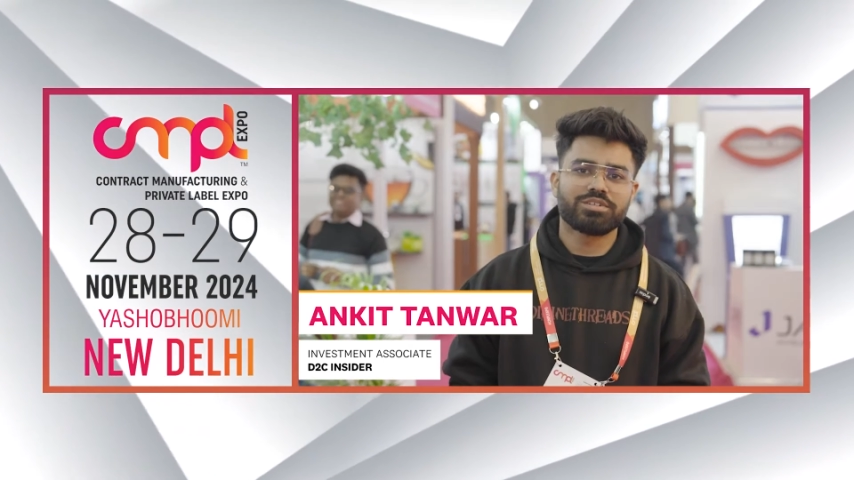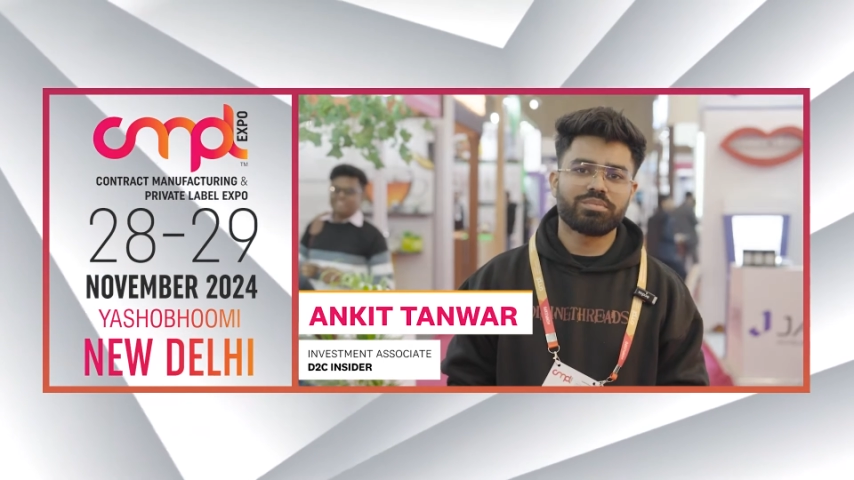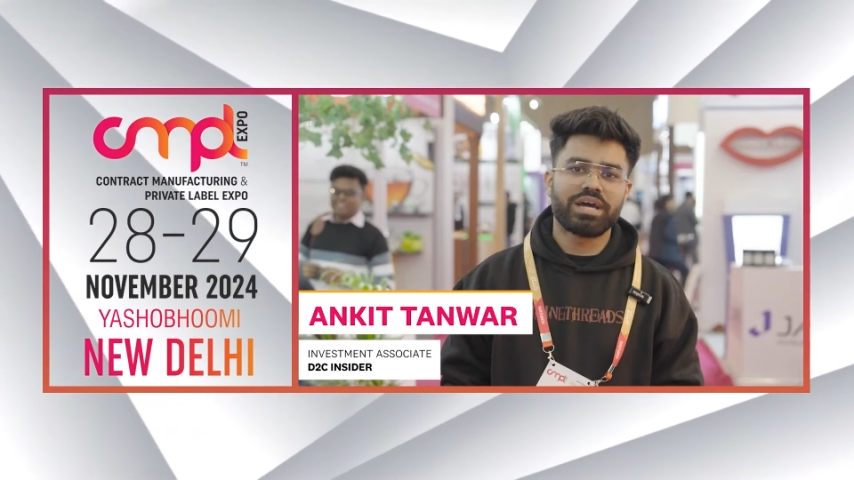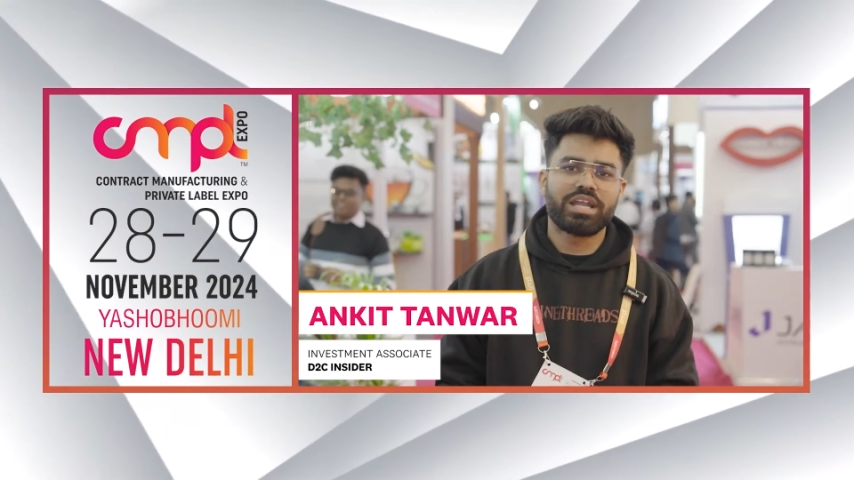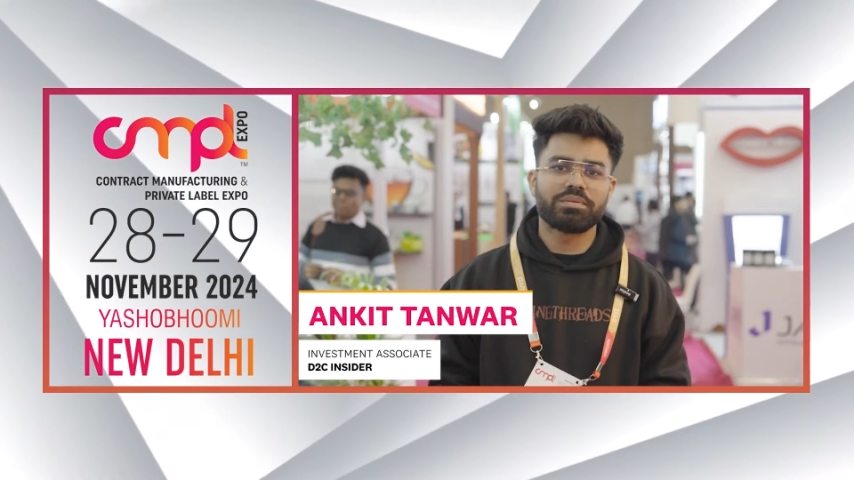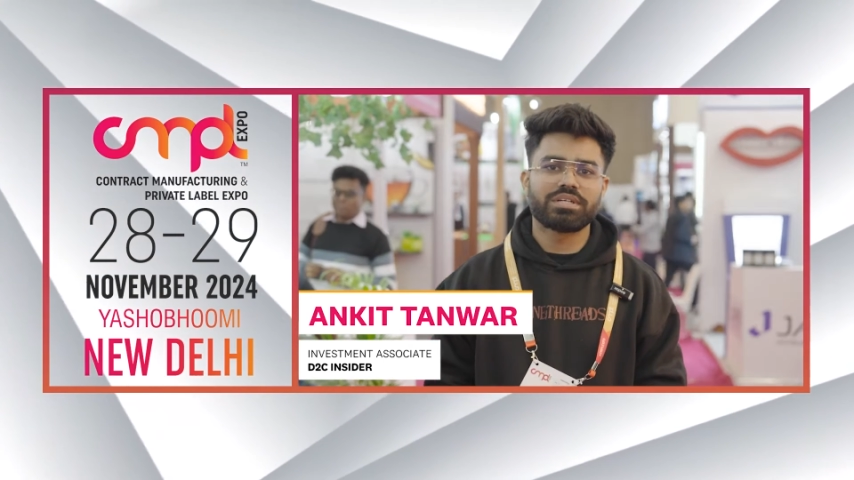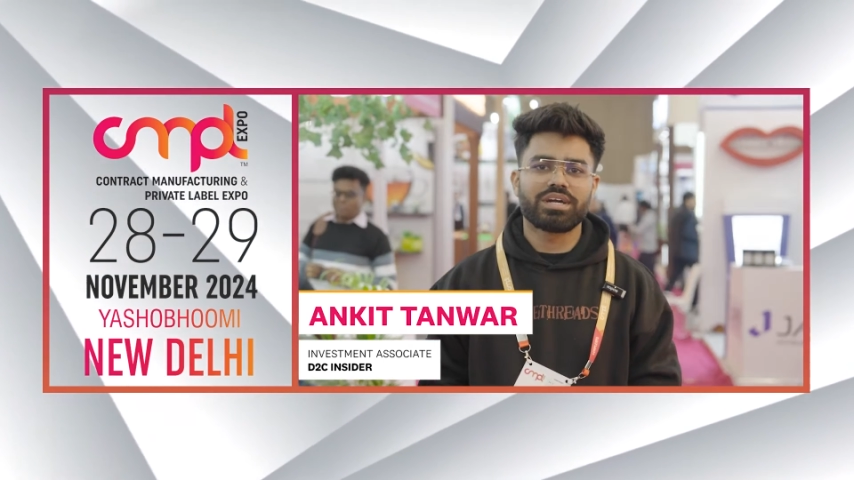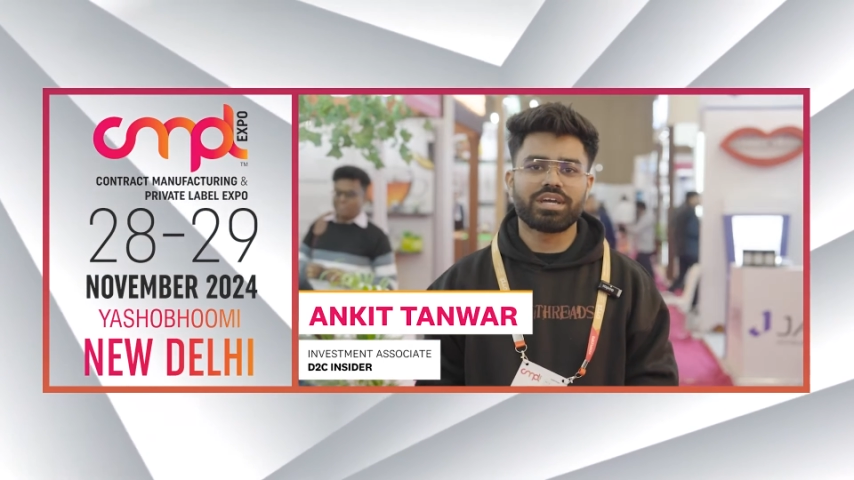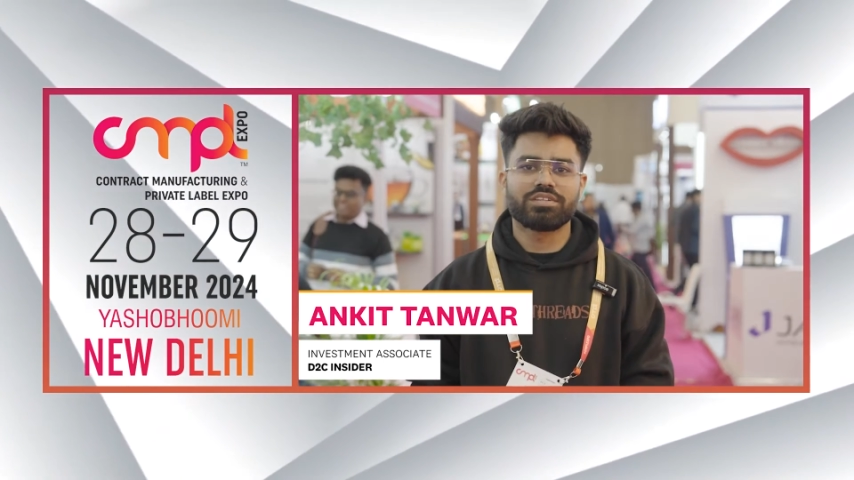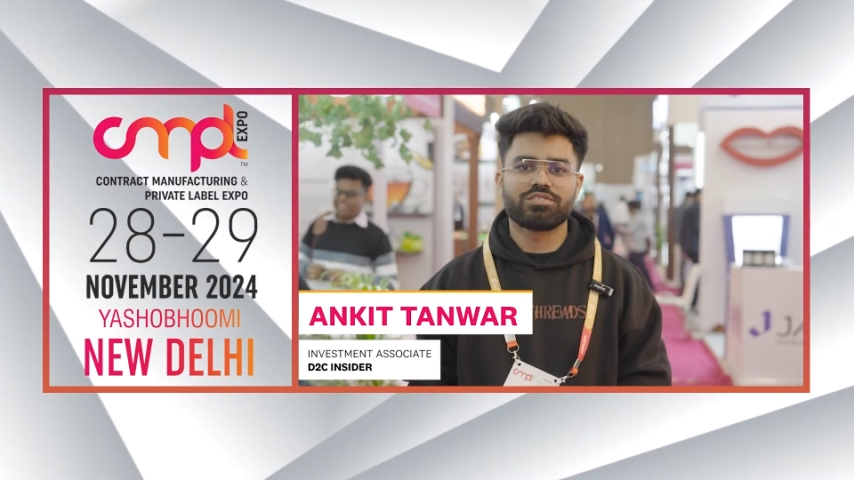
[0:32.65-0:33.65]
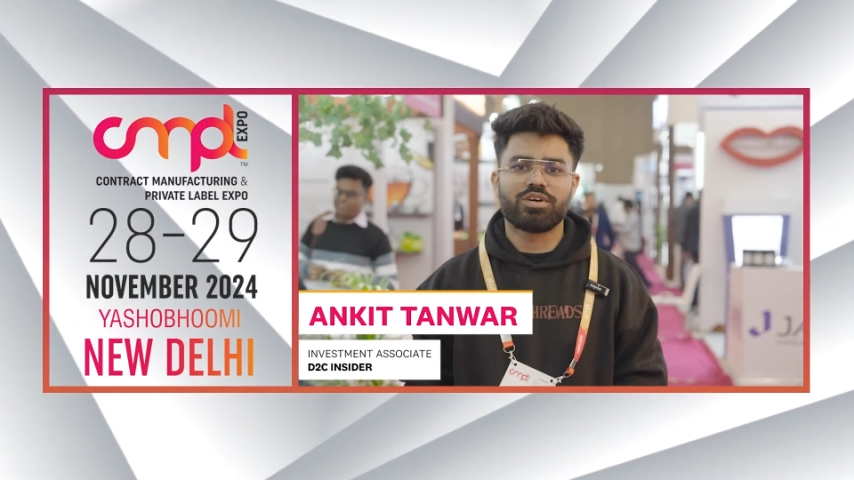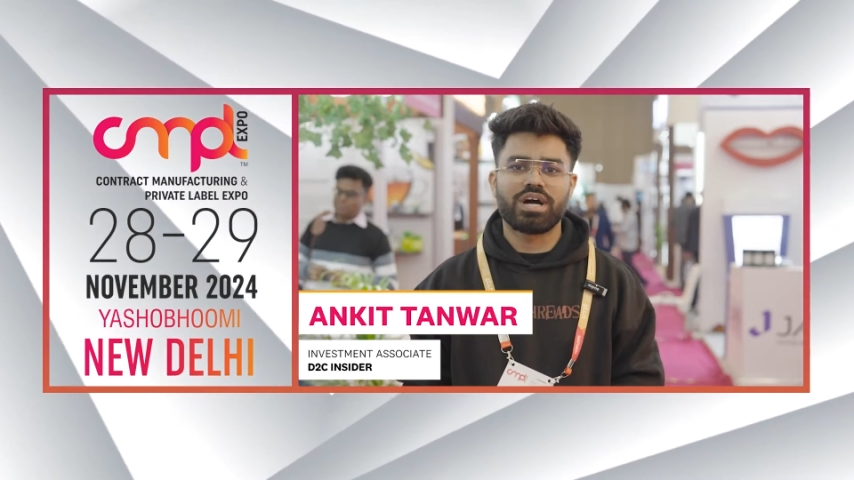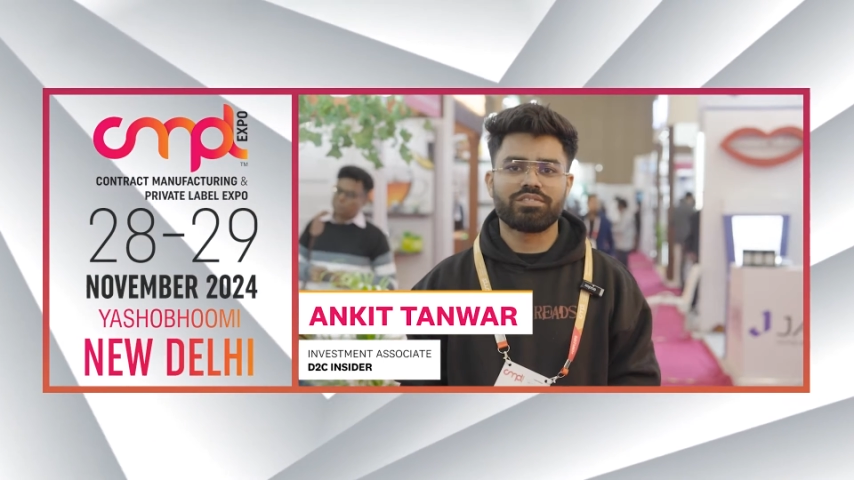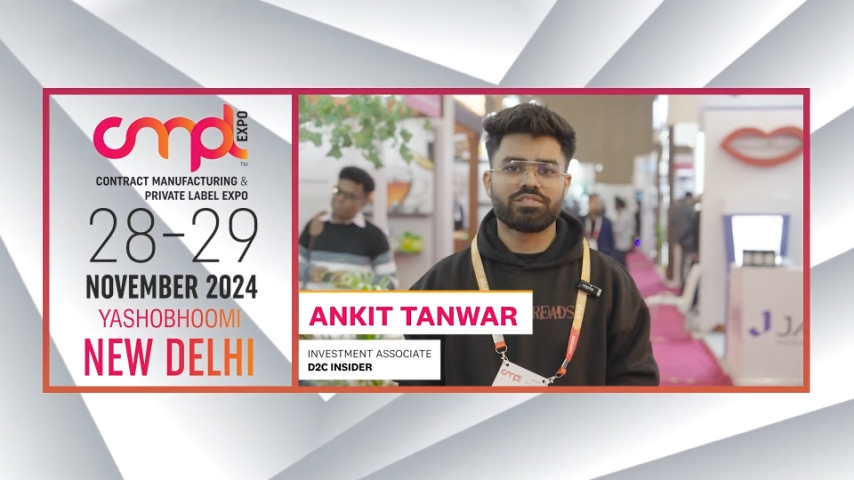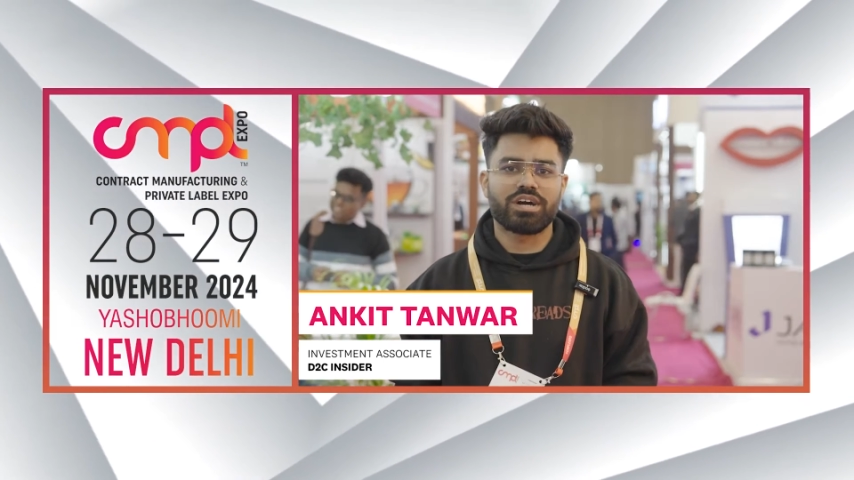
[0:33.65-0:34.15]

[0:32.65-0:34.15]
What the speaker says: So my name is Ankit. So I